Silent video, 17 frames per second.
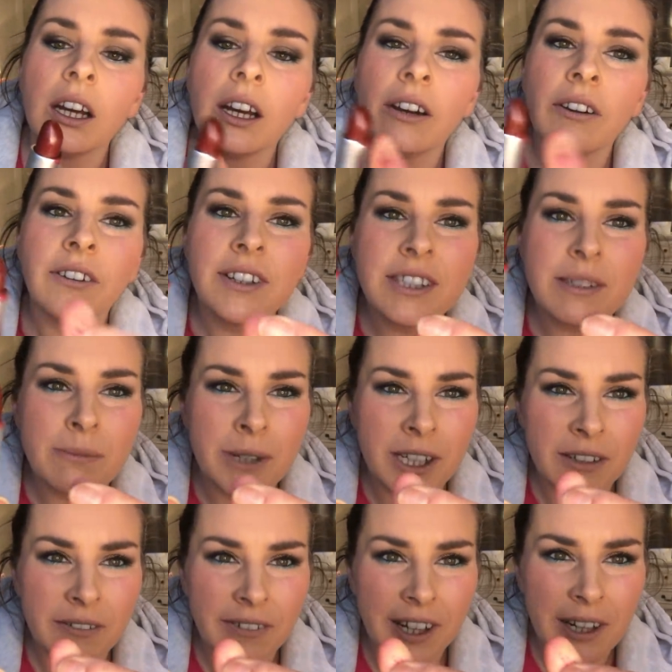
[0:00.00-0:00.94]
Oh, it's
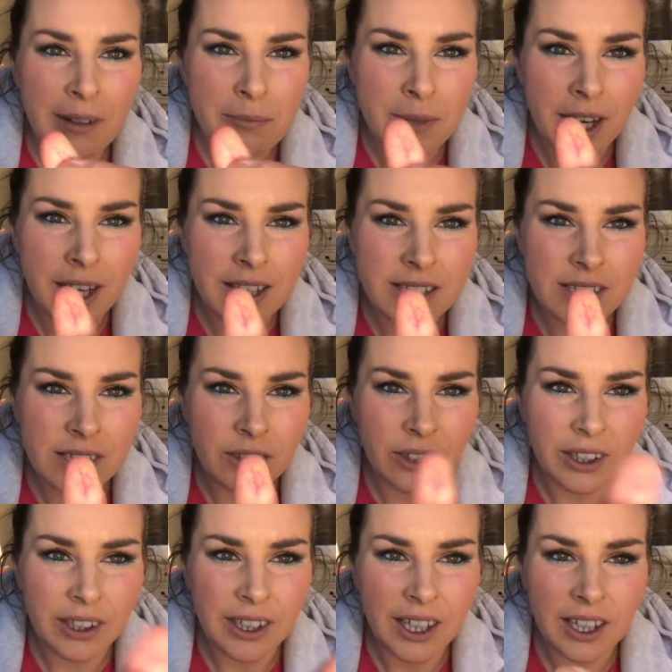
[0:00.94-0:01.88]
made a right mess.
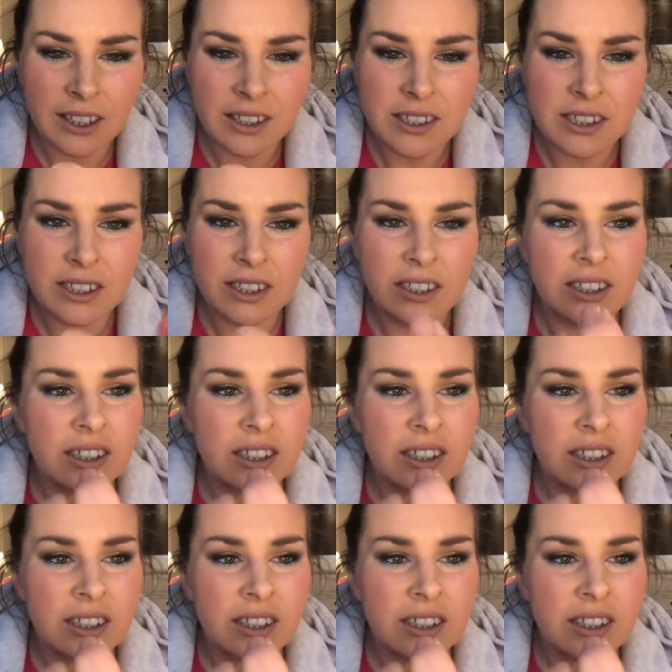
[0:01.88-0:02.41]
Look at that.